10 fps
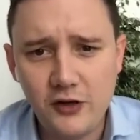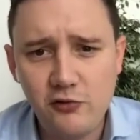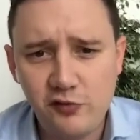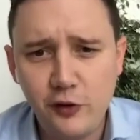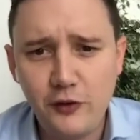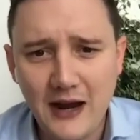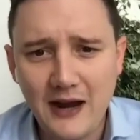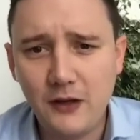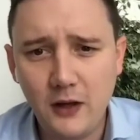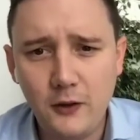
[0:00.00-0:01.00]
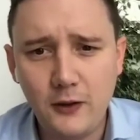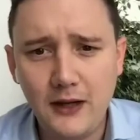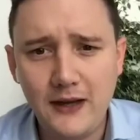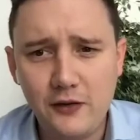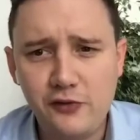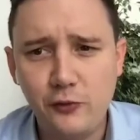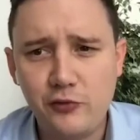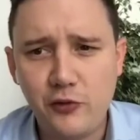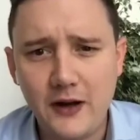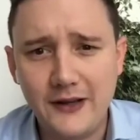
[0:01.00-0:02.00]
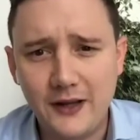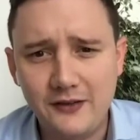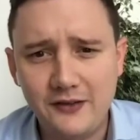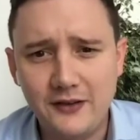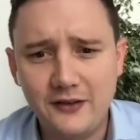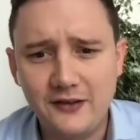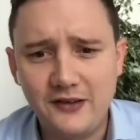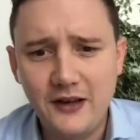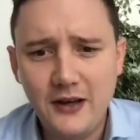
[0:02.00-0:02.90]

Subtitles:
you should have a locally issued trade license,